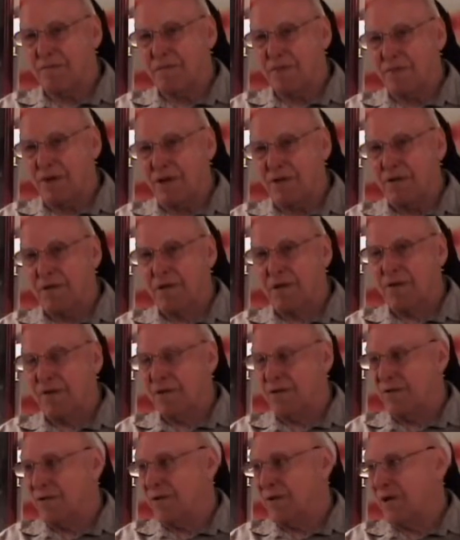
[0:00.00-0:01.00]
mill
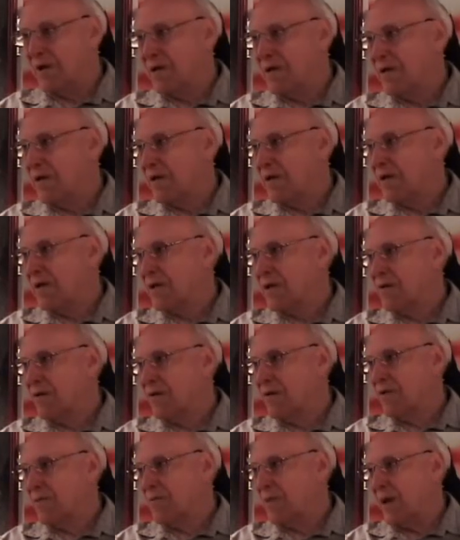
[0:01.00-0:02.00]
to a
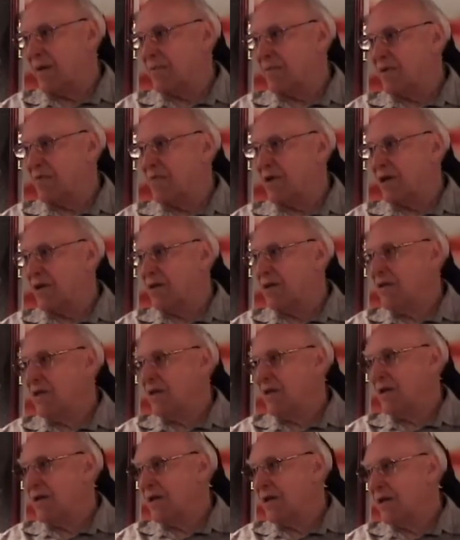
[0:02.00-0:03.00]
coated paper mill. Mm
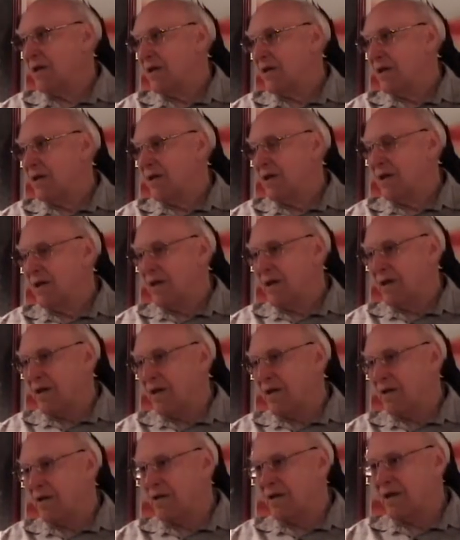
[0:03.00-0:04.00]
-hmm.
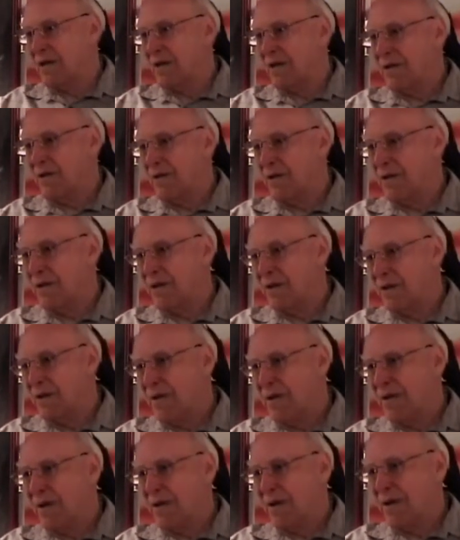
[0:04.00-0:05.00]
And uh,
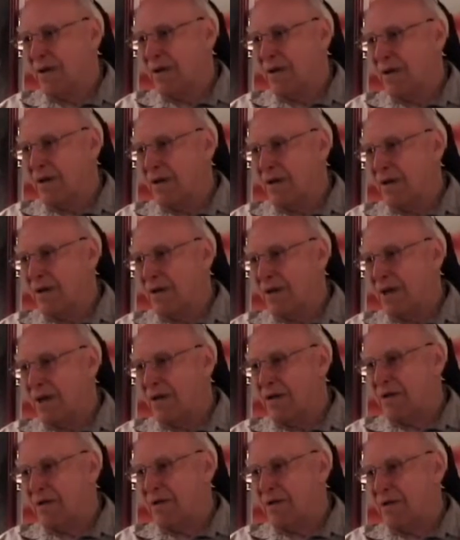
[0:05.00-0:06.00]

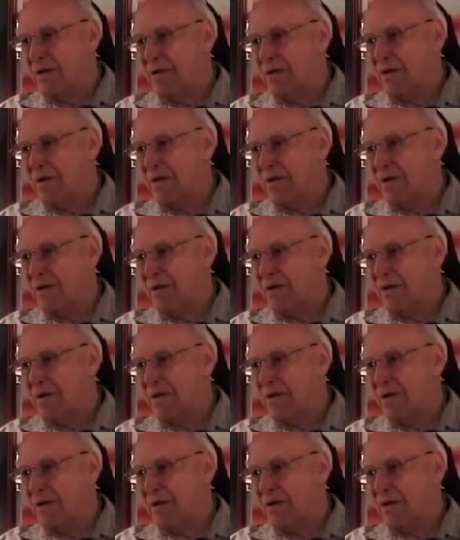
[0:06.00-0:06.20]
that, uh,